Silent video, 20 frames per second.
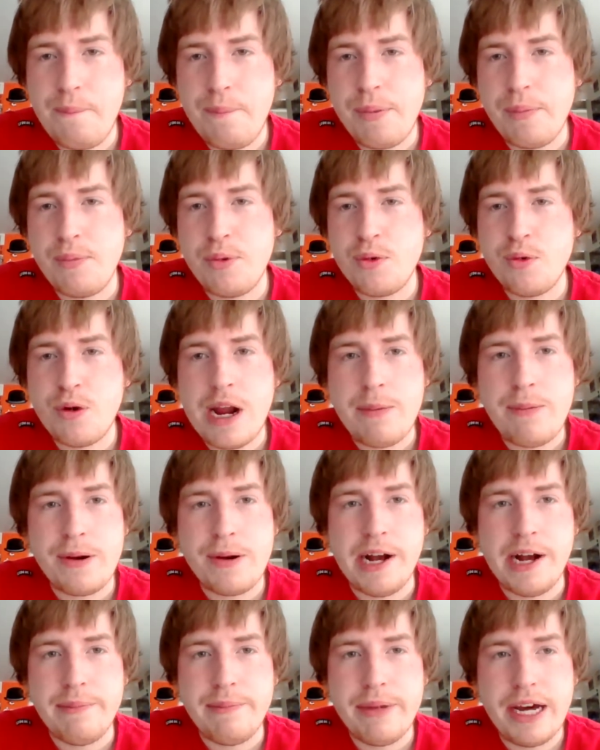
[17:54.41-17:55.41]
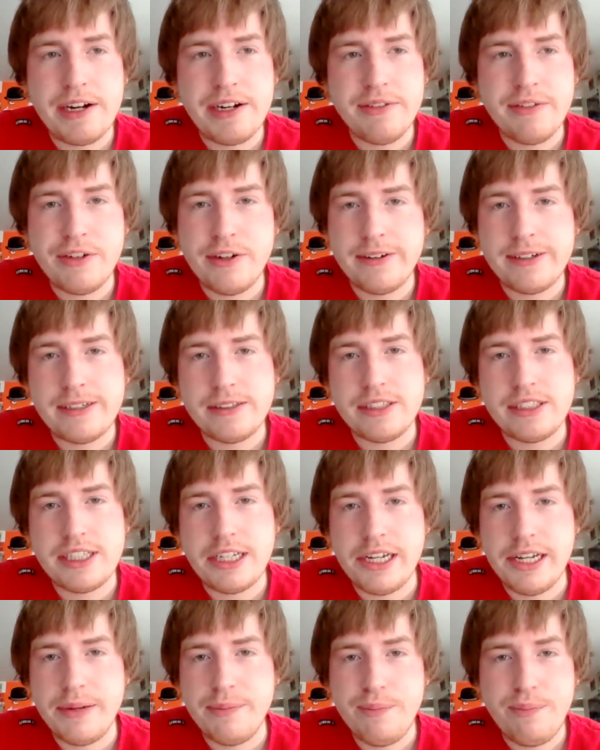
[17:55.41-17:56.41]
to wrap it up. I don't even know what I was
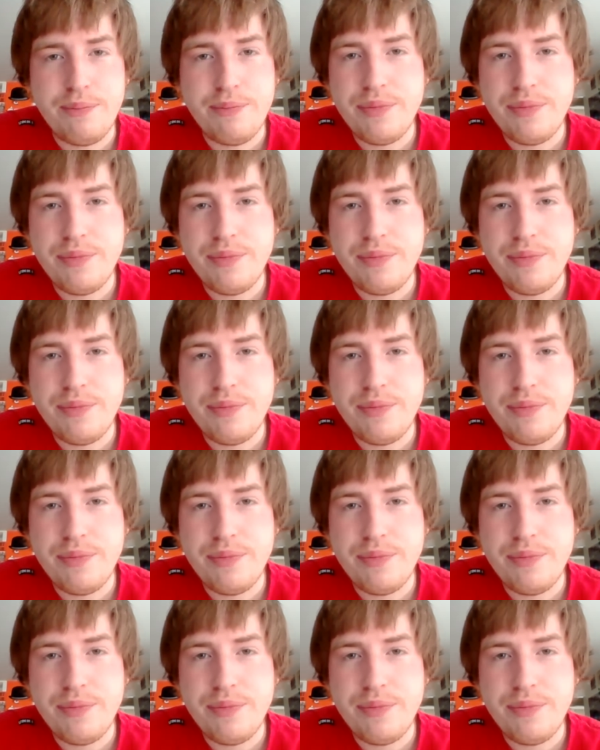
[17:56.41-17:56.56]
saying.